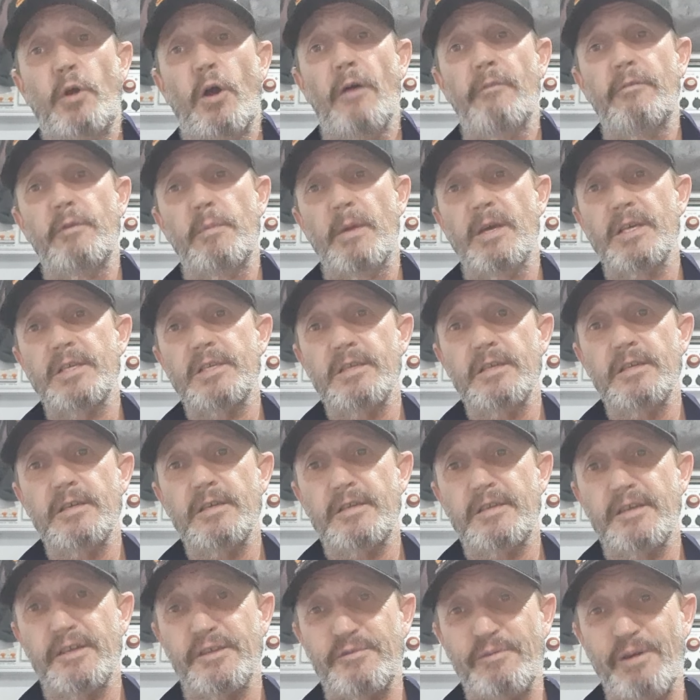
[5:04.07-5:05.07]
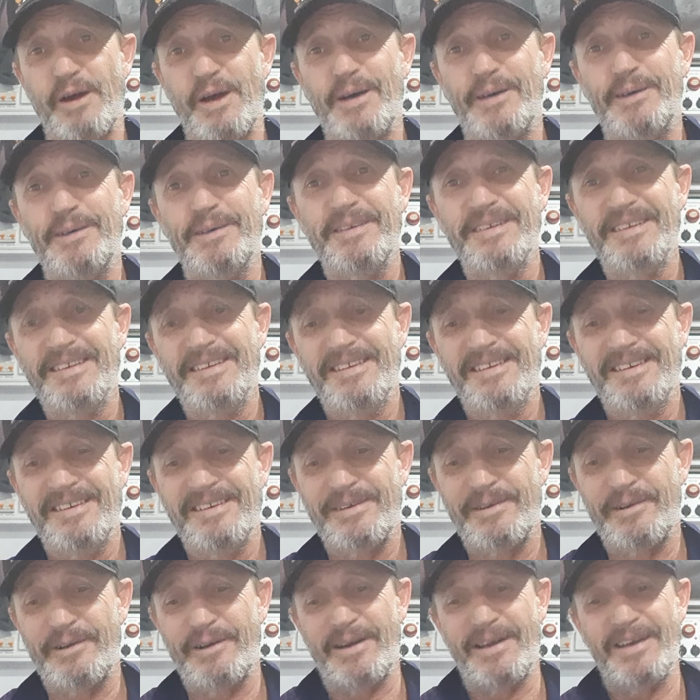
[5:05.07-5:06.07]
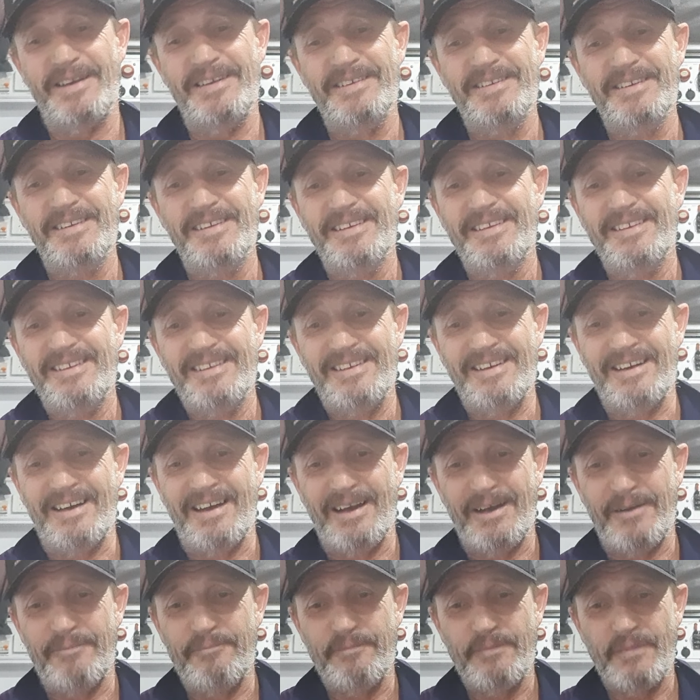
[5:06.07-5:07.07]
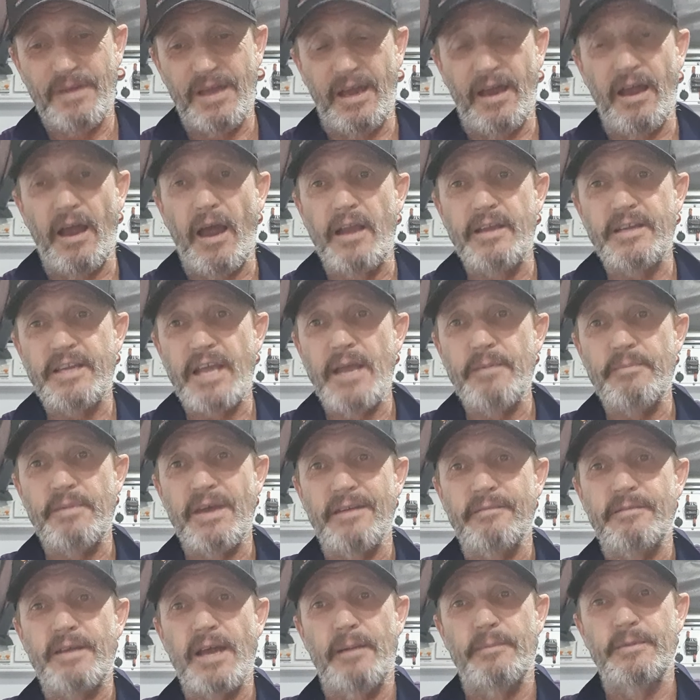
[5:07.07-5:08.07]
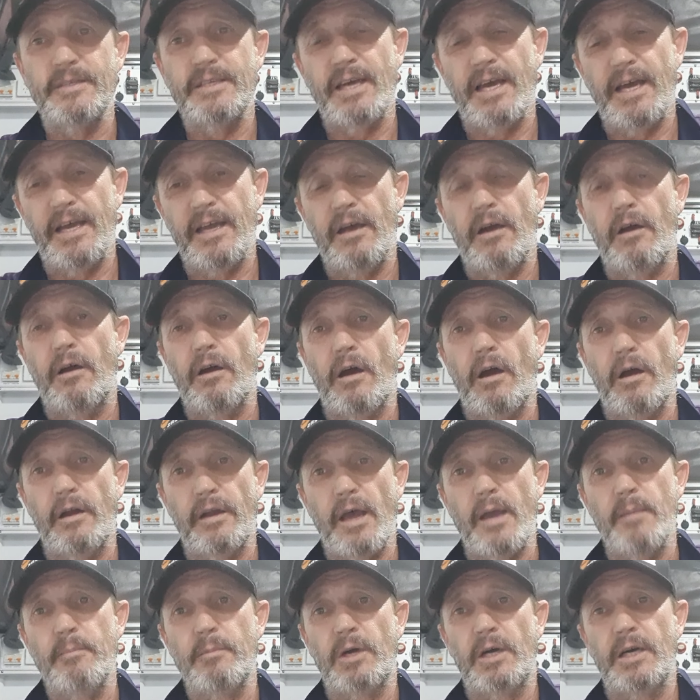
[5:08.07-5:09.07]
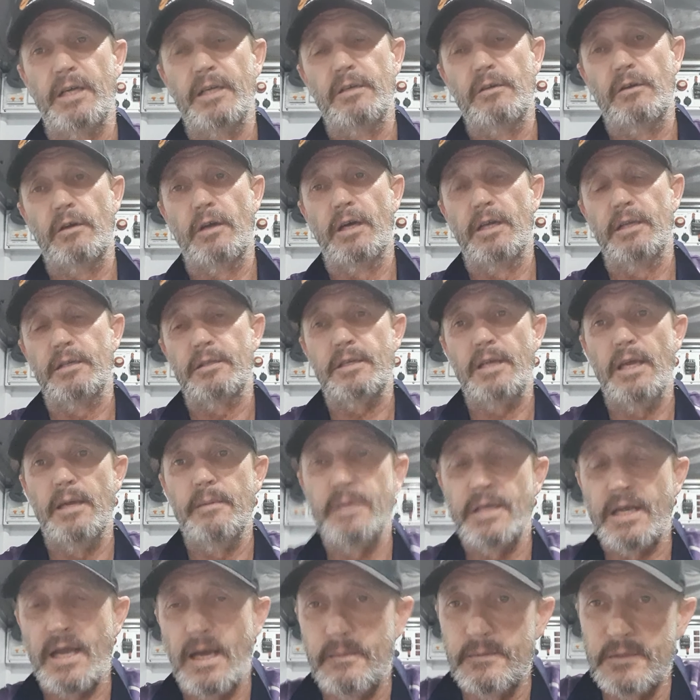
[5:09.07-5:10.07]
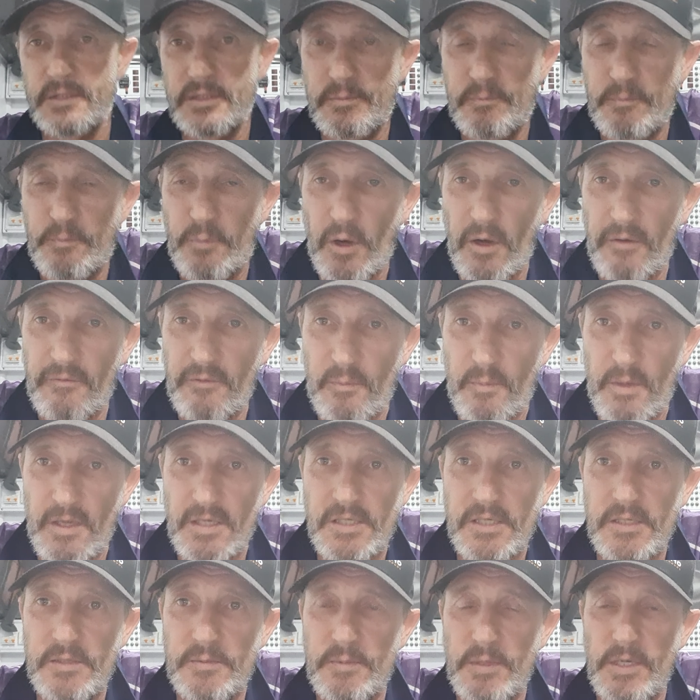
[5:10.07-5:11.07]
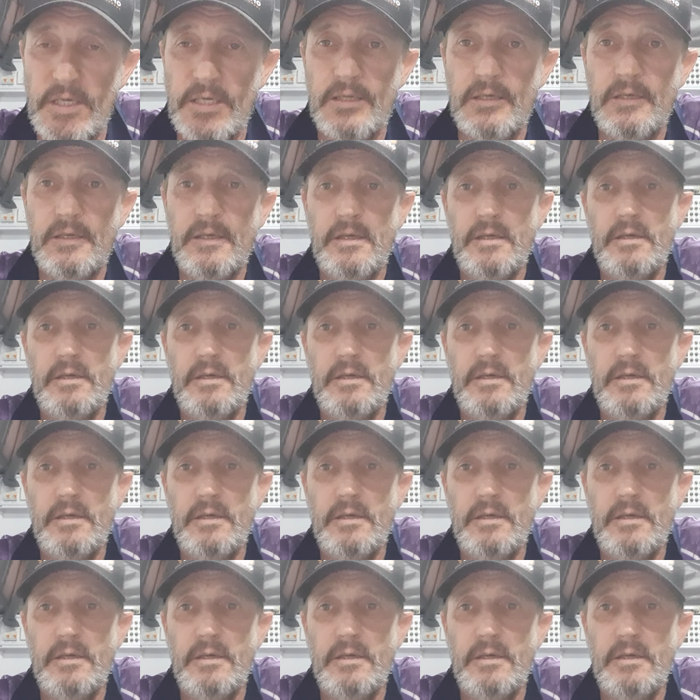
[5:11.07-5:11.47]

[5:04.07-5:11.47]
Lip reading: private messages as well. Right, and keep them coming. Hey, I don't mind. All right, keep it coming. Private message me.